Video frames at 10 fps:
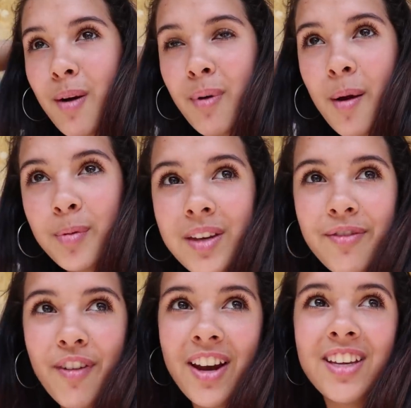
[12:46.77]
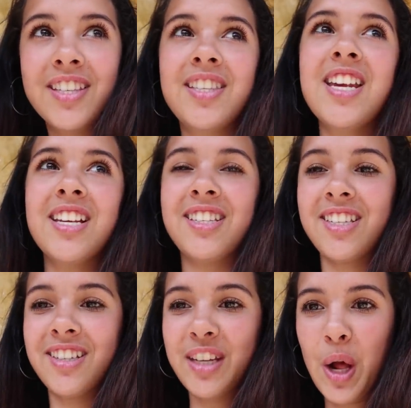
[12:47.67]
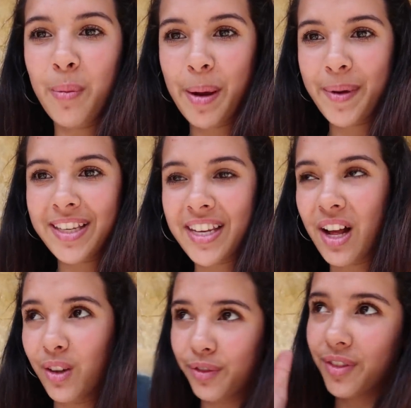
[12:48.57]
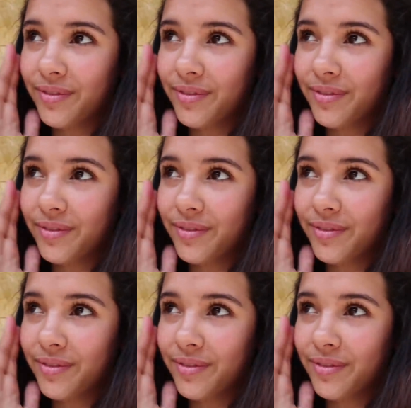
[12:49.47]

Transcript: part, probably finding a seat all by myself.